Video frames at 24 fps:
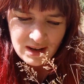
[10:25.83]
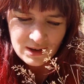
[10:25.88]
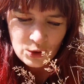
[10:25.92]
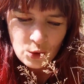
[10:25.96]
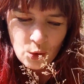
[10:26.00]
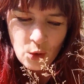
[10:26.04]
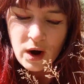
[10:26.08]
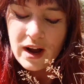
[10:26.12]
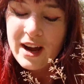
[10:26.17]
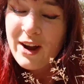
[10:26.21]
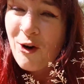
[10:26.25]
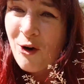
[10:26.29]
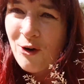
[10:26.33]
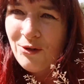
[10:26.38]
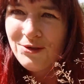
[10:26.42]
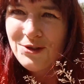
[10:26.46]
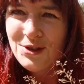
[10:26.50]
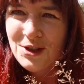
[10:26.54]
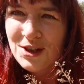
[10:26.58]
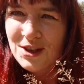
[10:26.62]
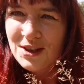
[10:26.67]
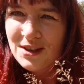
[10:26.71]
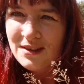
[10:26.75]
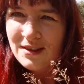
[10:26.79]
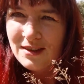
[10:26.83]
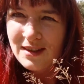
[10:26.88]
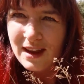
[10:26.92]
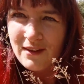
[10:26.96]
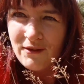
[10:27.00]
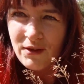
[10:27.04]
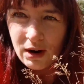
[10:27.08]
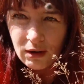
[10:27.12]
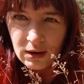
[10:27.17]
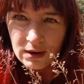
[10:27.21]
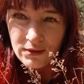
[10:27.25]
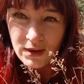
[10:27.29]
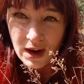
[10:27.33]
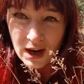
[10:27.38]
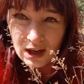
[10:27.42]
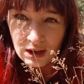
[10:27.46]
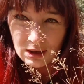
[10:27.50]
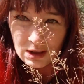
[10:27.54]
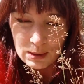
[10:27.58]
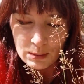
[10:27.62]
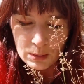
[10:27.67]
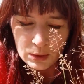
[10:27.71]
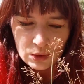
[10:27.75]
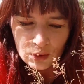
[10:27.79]
quite often they're very
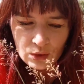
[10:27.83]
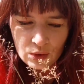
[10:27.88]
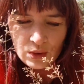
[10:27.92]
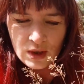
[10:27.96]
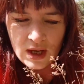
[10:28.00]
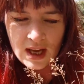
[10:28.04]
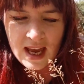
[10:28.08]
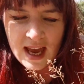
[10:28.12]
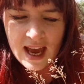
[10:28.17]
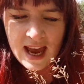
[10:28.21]
variable,